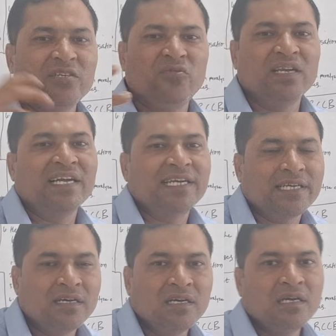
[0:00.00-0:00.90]
you
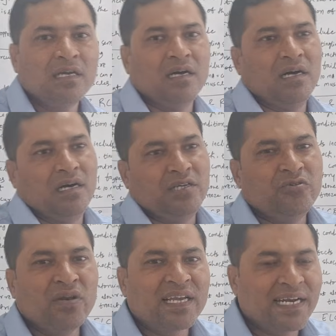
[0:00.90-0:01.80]

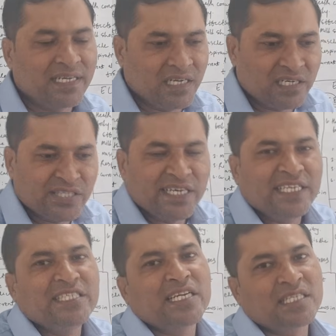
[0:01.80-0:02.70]
will get the
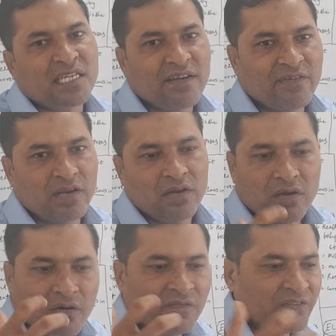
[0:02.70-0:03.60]
dangerous level
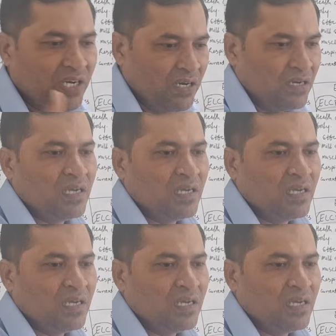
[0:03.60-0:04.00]
of the